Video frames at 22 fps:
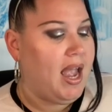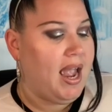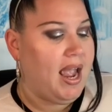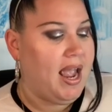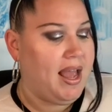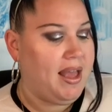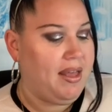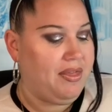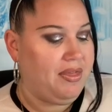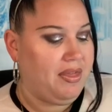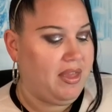
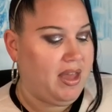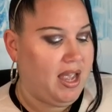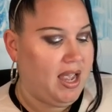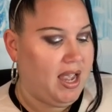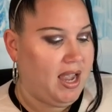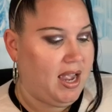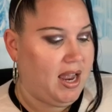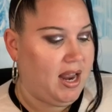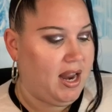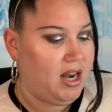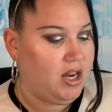And
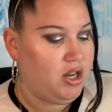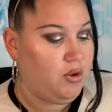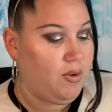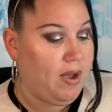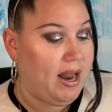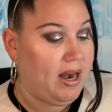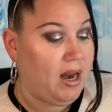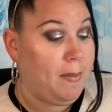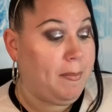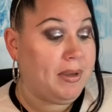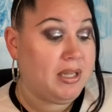then you
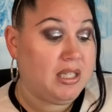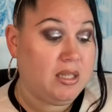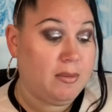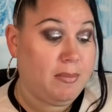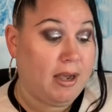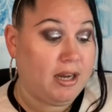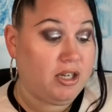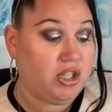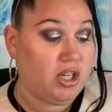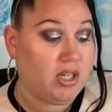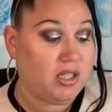add a Pixi
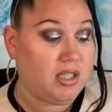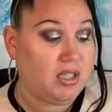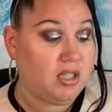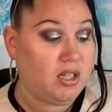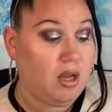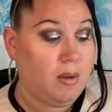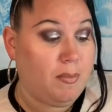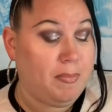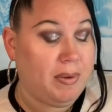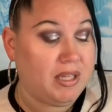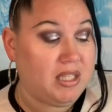by Trust,
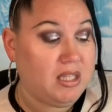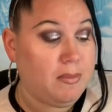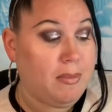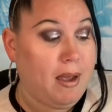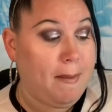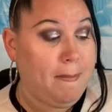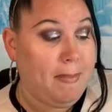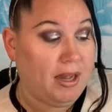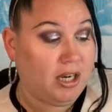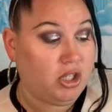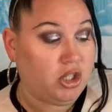a Pixi
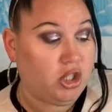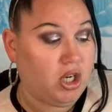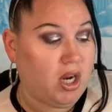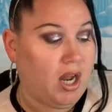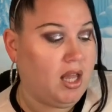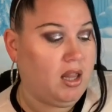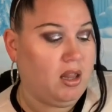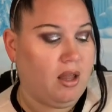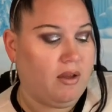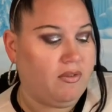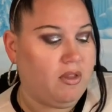by Petra,
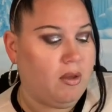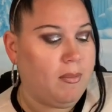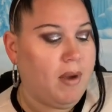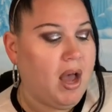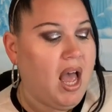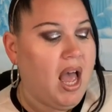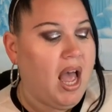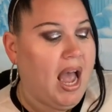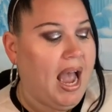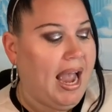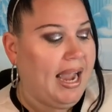I love them,
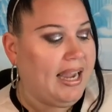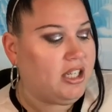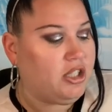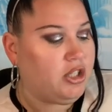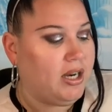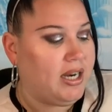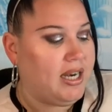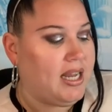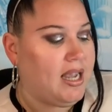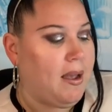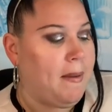
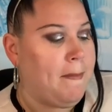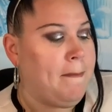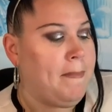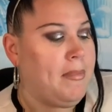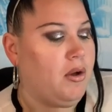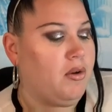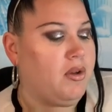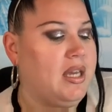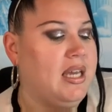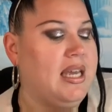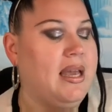Hydrating
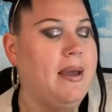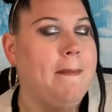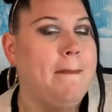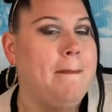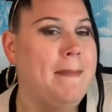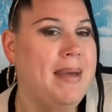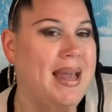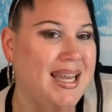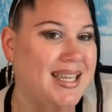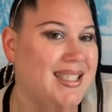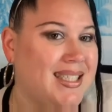Milky
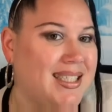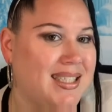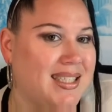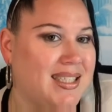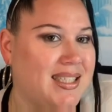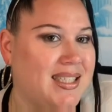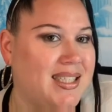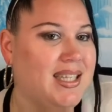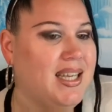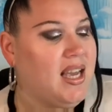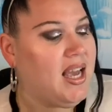Mist.
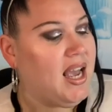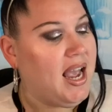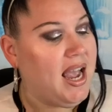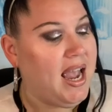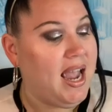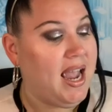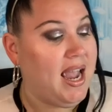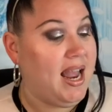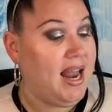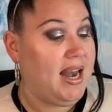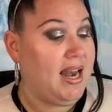
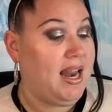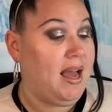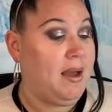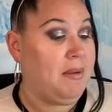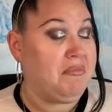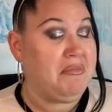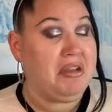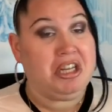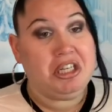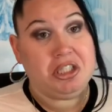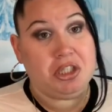And
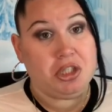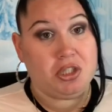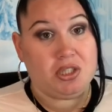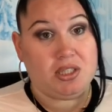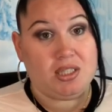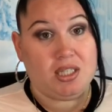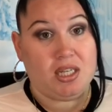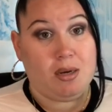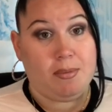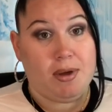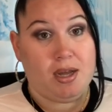I'm
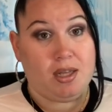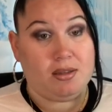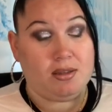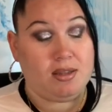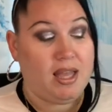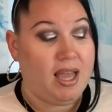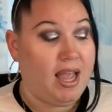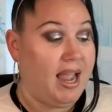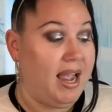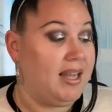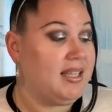interested about
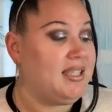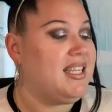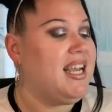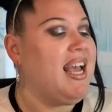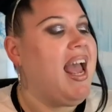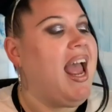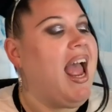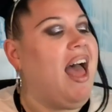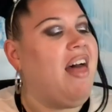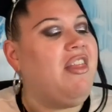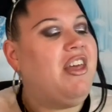that.
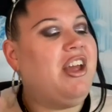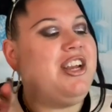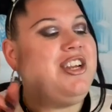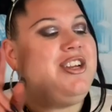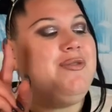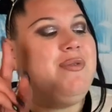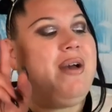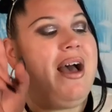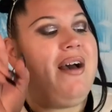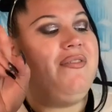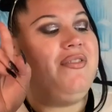And then
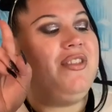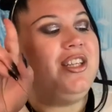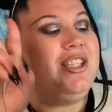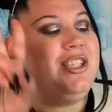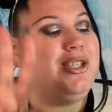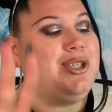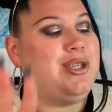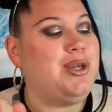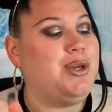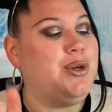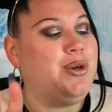you have the
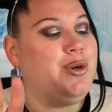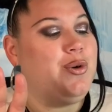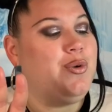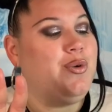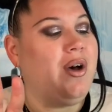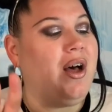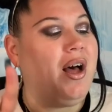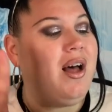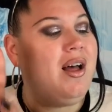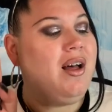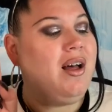
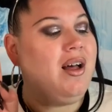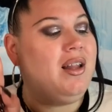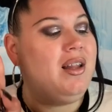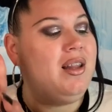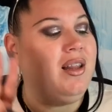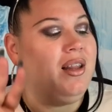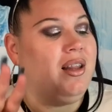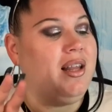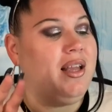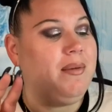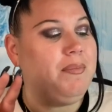two
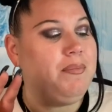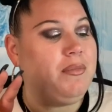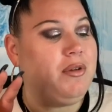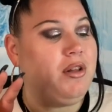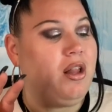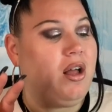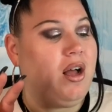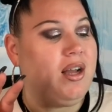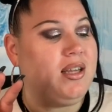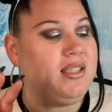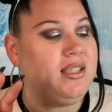lip
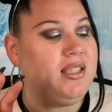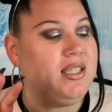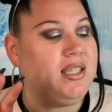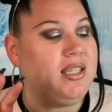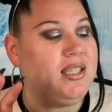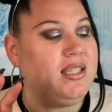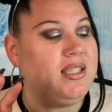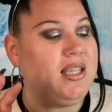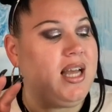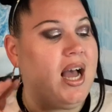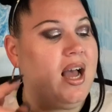
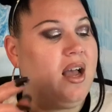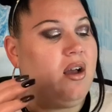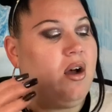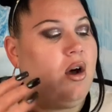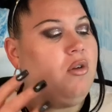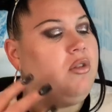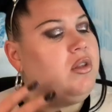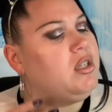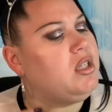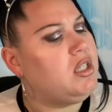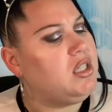glosses. I,
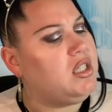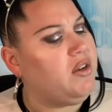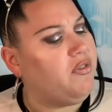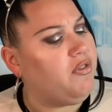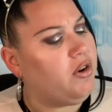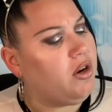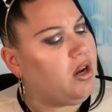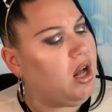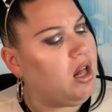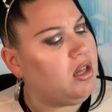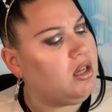oh, this is
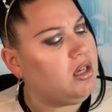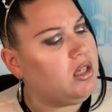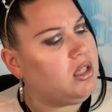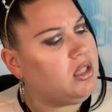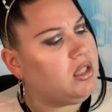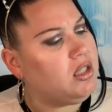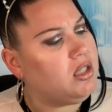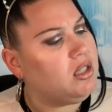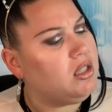different colors?